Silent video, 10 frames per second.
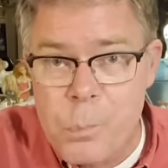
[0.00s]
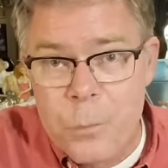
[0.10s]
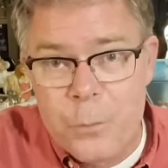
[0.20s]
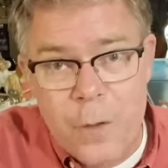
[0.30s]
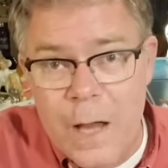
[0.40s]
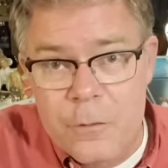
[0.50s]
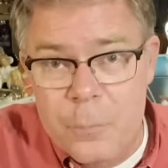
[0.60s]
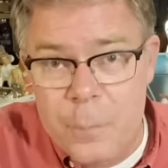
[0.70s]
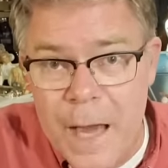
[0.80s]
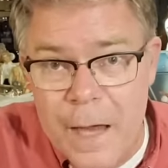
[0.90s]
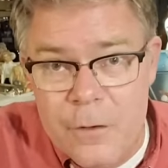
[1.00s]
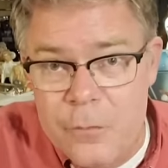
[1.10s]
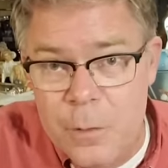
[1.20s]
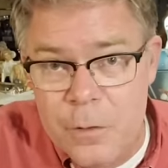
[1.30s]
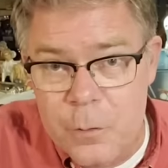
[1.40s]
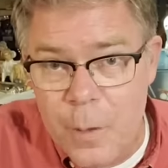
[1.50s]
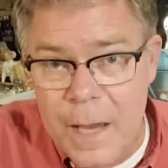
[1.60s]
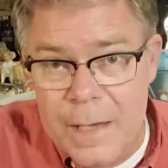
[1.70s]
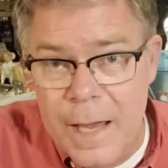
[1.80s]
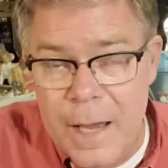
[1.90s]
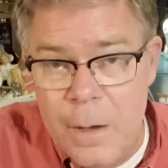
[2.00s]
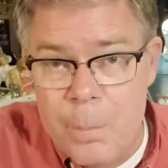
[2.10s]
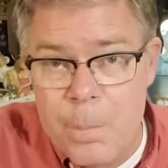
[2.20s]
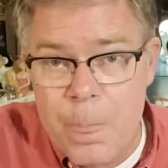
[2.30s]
So I'll just be honest with you right now.